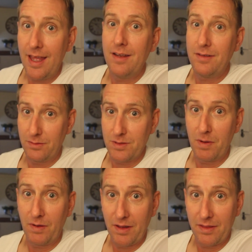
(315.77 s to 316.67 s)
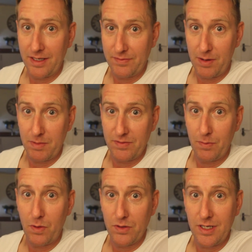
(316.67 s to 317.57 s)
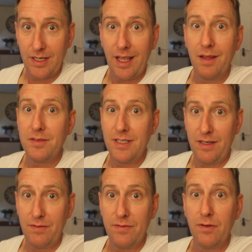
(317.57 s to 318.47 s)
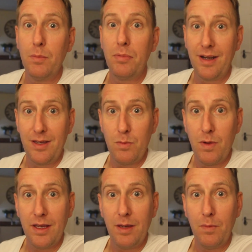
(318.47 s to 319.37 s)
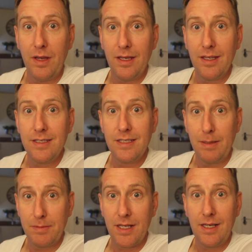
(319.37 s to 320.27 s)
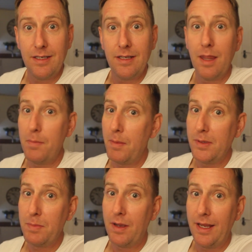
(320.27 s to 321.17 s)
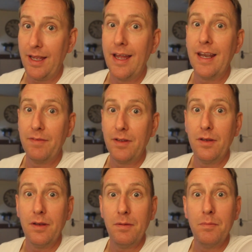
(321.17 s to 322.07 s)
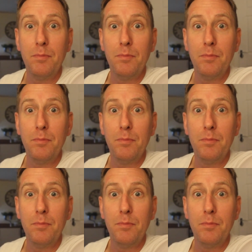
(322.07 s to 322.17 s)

Until tomorrow, thanks very much for watching. I'll see you for a brand new working week. Sleep tight, don't let the bugs bite, and have a good one.